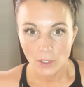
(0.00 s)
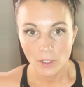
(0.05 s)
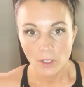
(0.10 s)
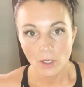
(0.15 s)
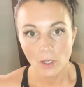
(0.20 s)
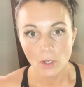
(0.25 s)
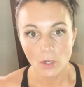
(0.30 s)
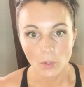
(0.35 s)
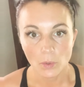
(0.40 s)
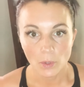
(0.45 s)

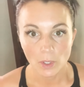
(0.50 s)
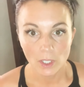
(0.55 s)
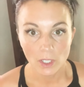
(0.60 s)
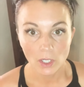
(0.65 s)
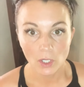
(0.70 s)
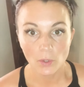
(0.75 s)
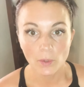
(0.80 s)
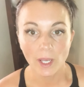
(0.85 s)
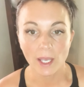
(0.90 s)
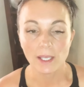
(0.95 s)
Oh,
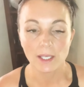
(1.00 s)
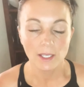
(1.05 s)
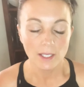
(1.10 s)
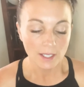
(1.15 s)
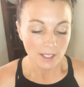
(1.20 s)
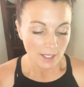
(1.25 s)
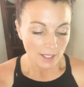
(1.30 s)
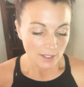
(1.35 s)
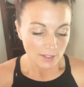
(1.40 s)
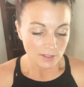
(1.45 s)
okay.
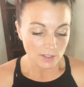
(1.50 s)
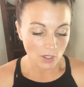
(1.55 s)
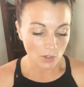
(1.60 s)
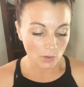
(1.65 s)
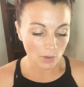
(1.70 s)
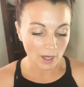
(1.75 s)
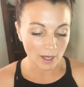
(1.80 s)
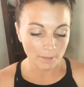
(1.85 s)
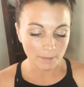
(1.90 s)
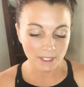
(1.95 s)
So
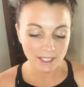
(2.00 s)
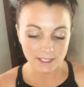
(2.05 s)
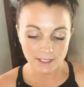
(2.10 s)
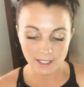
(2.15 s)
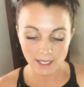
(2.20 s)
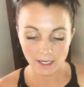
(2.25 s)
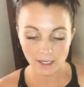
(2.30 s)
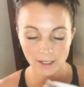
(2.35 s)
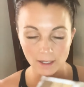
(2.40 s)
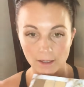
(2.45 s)
I'm going to
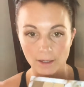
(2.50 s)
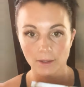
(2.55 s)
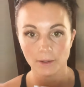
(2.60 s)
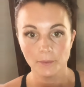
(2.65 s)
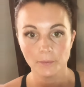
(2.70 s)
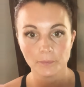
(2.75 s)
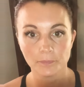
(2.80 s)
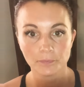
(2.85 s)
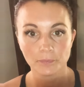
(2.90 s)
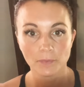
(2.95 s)
take
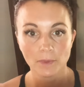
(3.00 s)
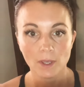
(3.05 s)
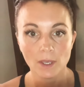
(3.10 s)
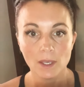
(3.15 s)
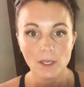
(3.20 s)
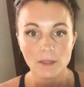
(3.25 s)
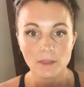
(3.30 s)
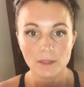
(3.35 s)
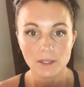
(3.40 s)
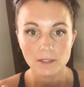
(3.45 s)

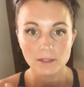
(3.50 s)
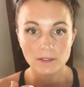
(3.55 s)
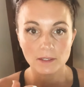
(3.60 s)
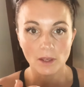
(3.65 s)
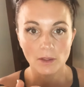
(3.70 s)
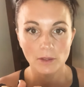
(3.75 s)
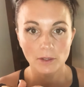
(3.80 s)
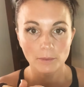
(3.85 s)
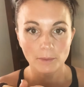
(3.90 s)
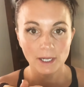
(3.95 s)
this
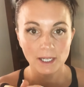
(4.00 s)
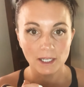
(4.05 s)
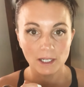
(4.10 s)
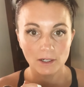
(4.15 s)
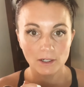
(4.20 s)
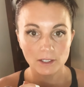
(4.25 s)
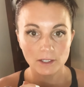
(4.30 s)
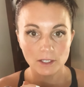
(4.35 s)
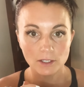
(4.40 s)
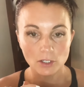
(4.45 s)
color right here
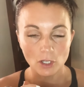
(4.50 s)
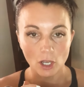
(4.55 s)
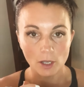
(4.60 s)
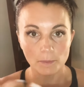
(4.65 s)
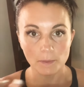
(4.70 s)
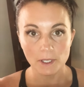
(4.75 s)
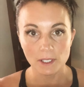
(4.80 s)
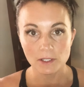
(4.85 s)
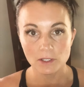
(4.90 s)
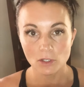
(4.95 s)
at the
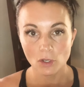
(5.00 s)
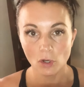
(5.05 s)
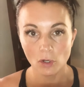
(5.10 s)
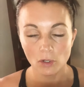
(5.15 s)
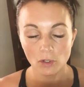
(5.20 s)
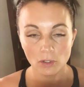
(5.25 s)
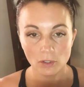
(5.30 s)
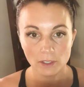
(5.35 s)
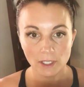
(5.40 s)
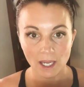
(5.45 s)
top. It's
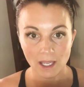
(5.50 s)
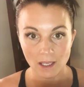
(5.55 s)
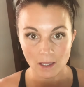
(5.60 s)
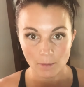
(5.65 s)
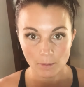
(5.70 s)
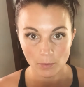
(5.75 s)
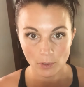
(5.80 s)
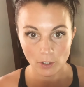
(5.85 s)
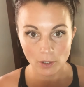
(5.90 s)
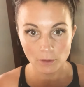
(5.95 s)
called
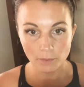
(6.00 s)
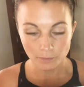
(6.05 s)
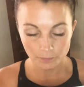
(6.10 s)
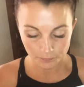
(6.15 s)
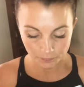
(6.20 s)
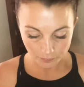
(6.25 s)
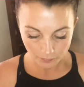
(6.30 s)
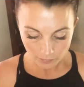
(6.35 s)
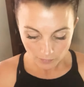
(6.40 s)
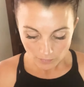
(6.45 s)
Amber,
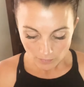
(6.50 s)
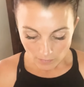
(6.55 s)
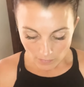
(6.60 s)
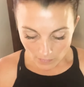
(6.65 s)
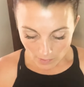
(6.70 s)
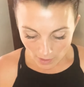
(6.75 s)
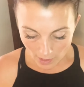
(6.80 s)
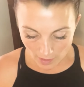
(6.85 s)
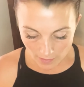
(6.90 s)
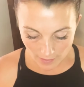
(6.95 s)

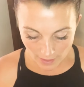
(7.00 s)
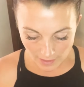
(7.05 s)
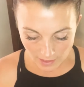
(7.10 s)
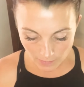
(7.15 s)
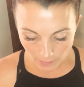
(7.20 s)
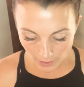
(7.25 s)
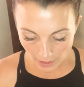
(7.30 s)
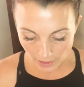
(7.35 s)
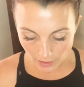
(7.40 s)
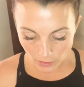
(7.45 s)
and that's
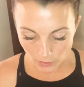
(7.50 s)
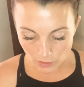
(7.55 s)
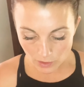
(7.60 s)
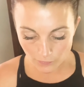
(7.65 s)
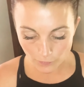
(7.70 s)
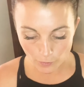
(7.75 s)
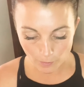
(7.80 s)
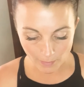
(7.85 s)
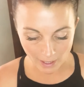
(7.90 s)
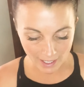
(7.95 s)
what I use
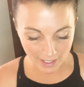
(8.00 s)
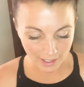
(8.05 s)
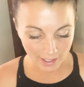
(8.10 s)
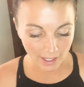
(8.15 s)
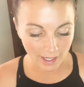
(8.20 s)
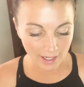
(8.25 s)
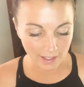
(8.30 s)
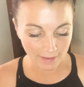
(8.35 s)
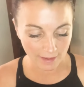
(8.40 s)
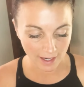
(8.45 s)
for my
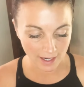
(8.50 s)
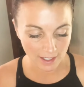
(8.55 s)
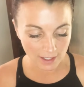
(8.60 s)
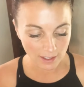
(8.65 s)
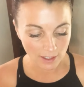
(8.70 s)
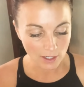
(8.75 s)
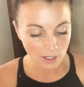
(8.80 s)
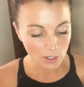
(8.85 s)
highlight.